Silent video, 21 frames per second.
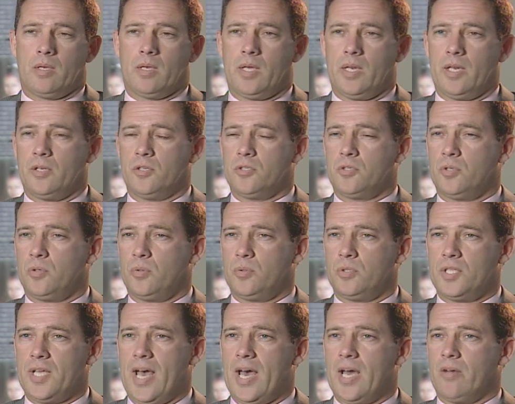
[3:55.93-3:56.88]
getting
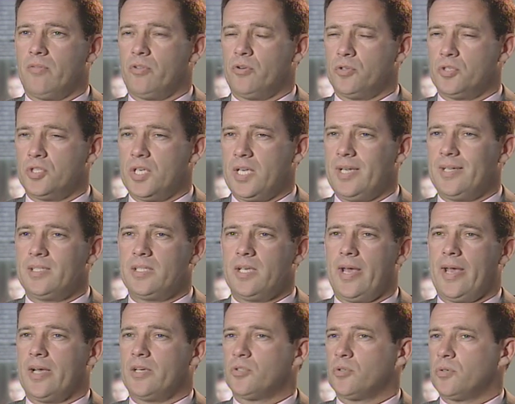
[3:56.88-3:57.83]
students out of their seats,
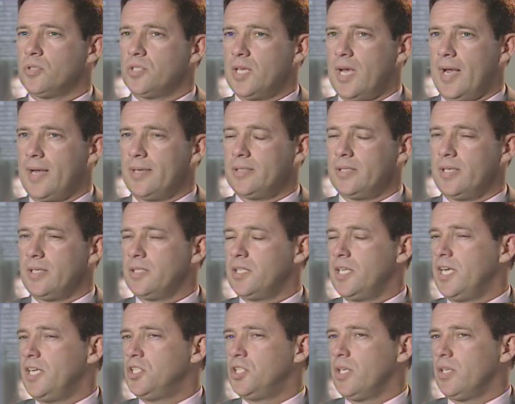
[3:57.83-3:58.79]
exercising,
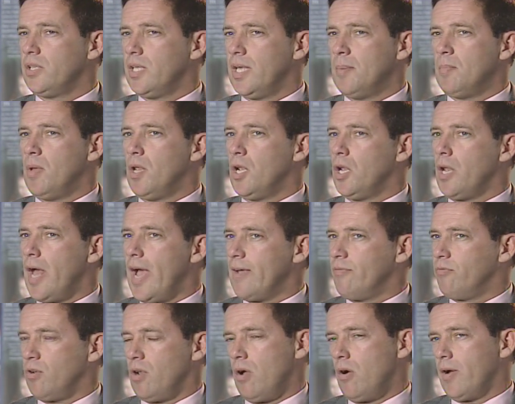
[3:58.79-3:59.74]
teaching them
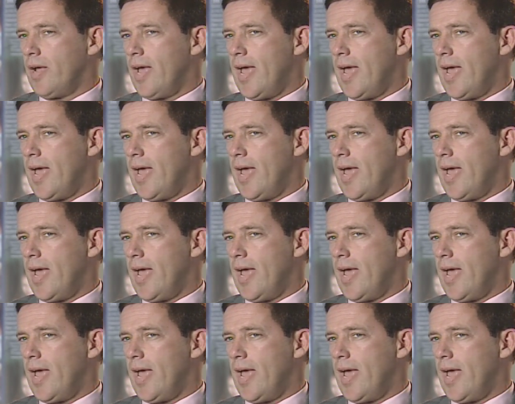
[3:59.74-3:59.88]
lifelong